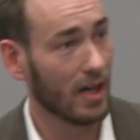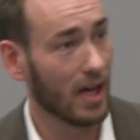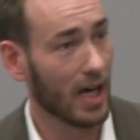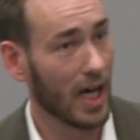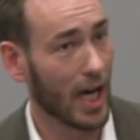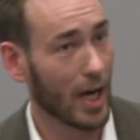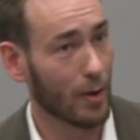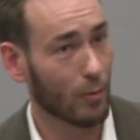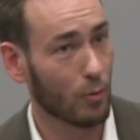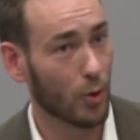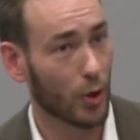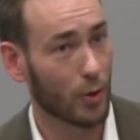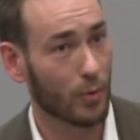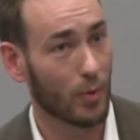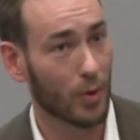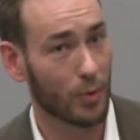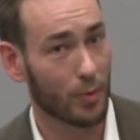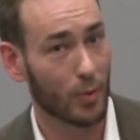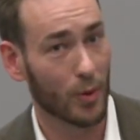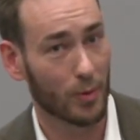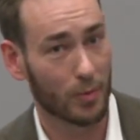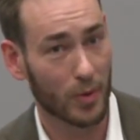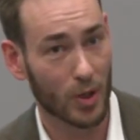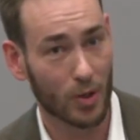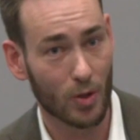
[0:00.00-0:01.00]
I work with
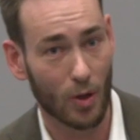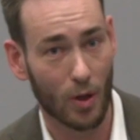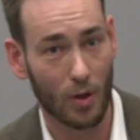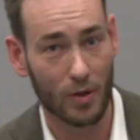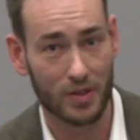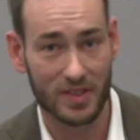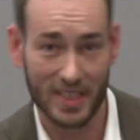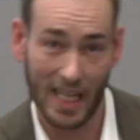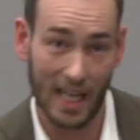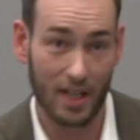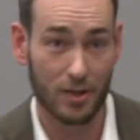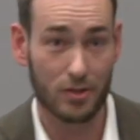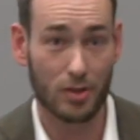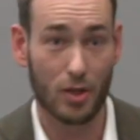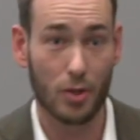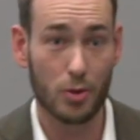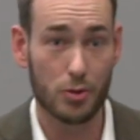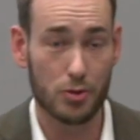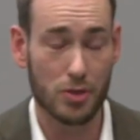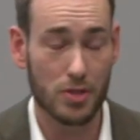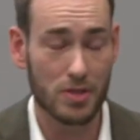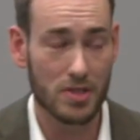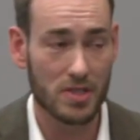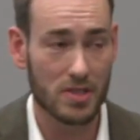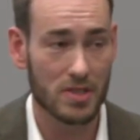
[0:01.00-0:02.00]
what we call talent
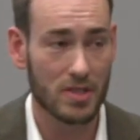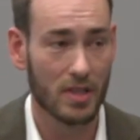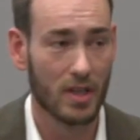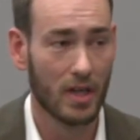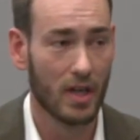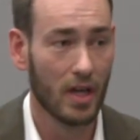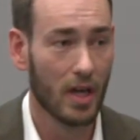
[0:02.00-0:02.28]
solutions,